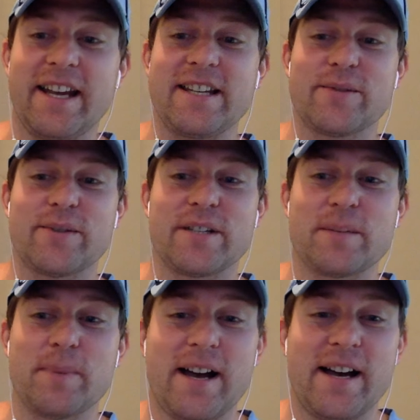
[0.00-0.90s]
days to
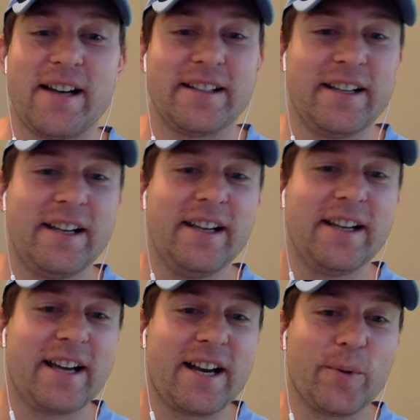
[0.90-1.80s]
respond.
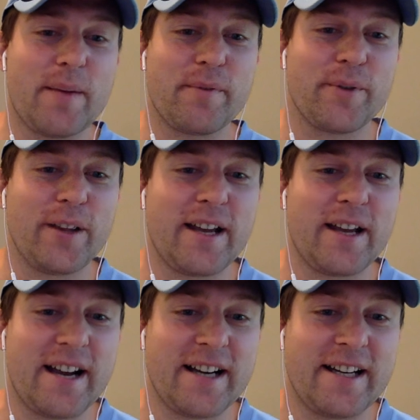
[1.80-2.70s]
Kind of right before that
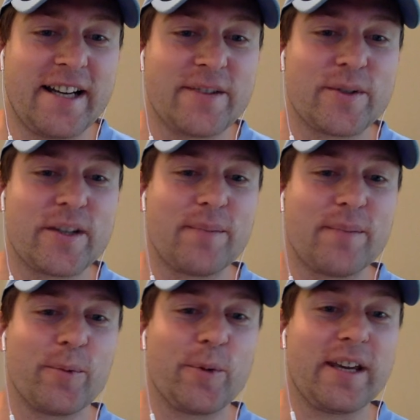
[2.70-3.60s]
90 days was up,
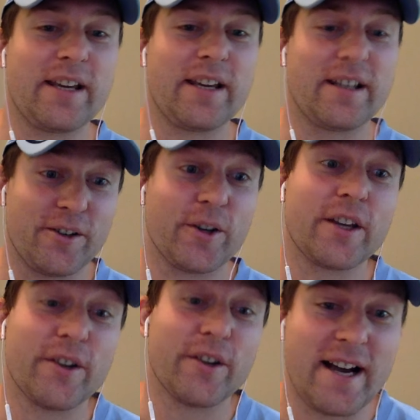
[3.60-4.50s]
we or North
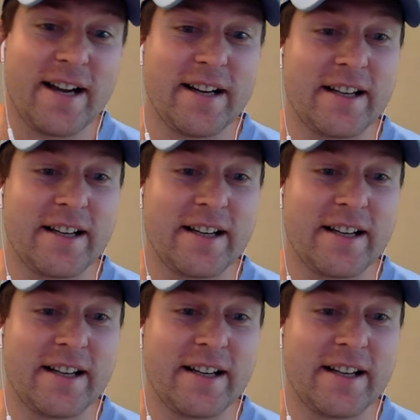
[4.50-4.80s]
Carolina